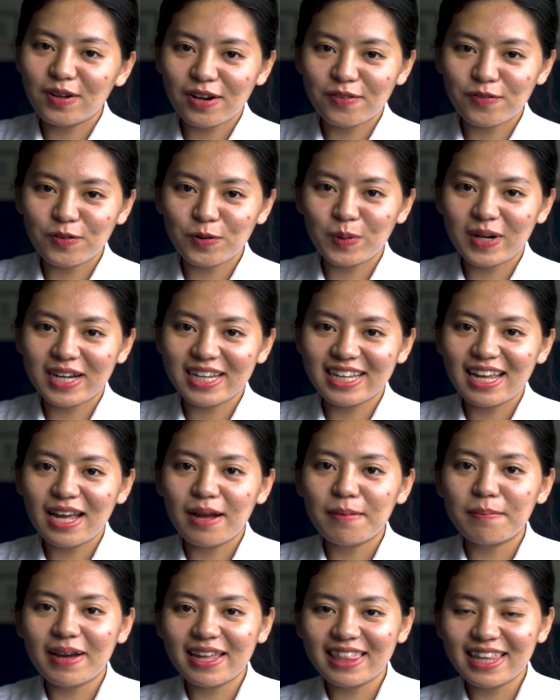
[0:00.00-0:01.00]
everyone,
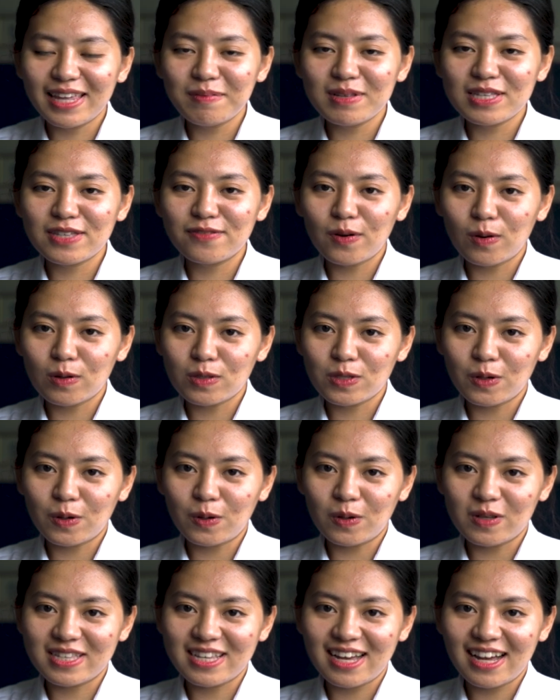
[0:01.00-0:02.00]
my name is Veloto
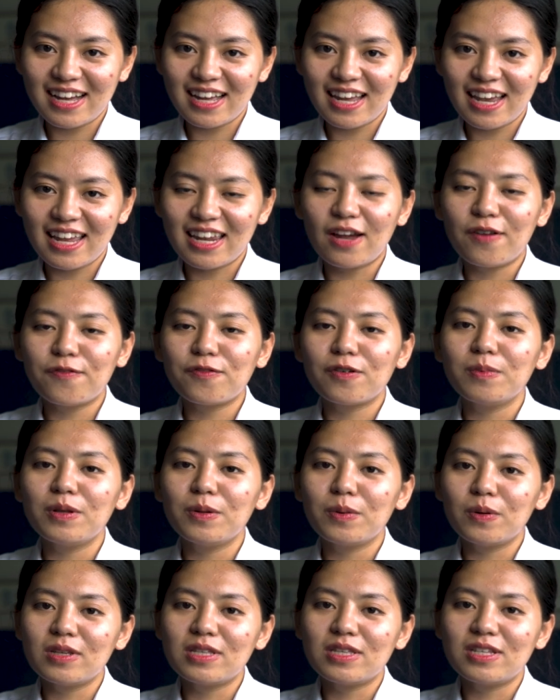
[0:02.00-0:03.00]
Koza and I'm from
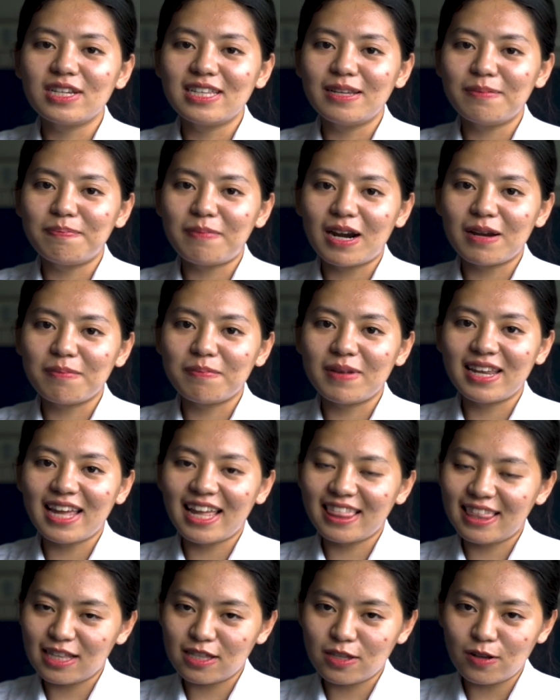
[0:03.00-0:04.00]
Linguistic Department
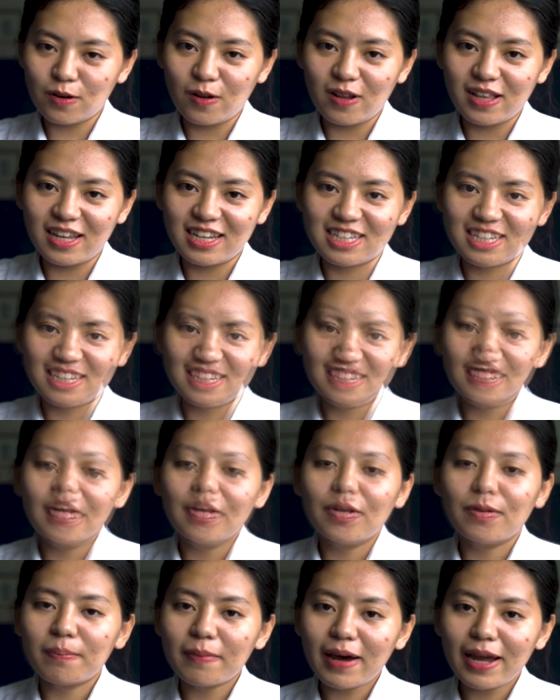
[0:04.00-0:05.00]
at Tetso College.
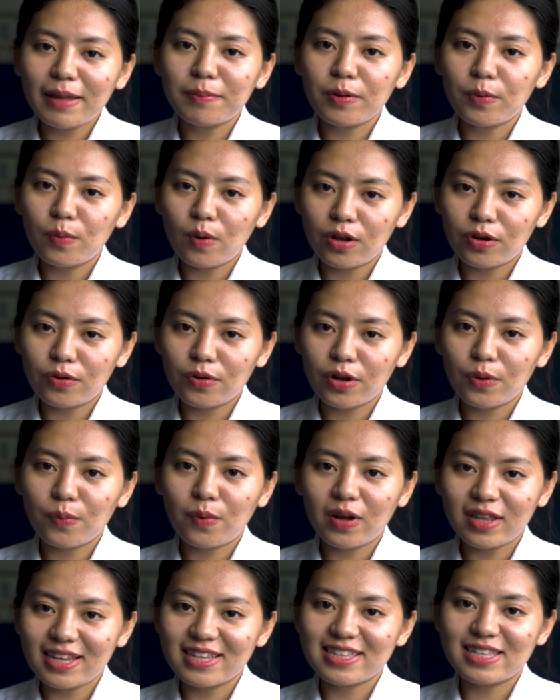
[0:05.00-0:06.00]
You might be wondering
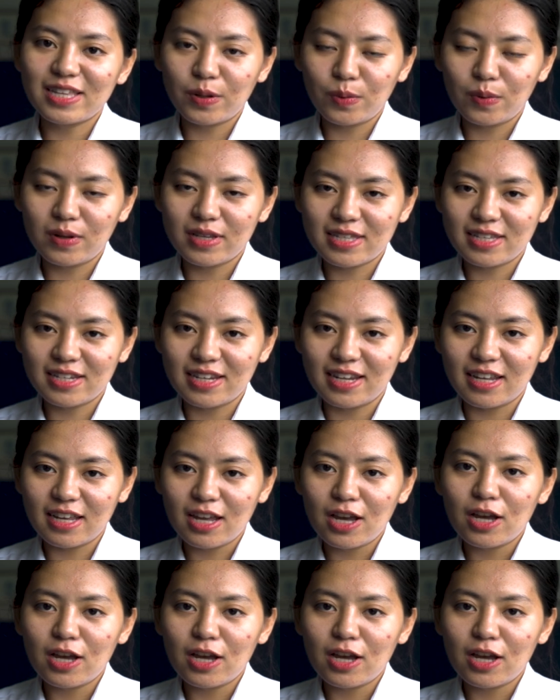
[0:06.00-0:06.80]
what is linguistic.